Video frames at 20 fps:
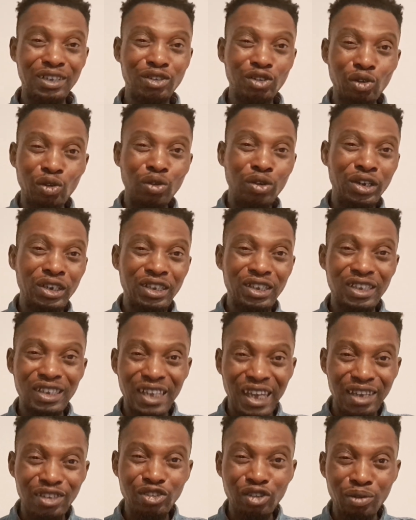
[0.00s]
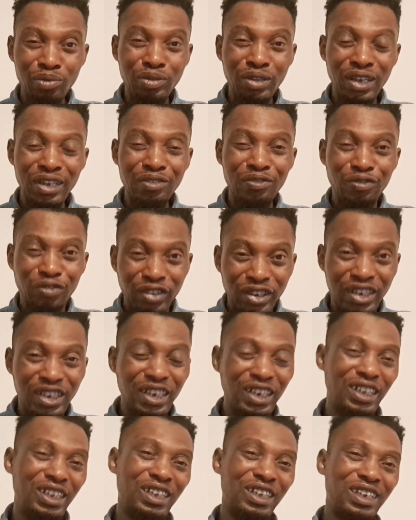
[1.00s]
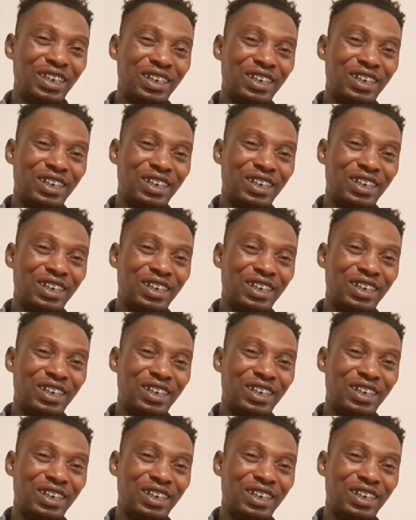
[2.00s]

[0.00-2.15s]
So there's something fishing.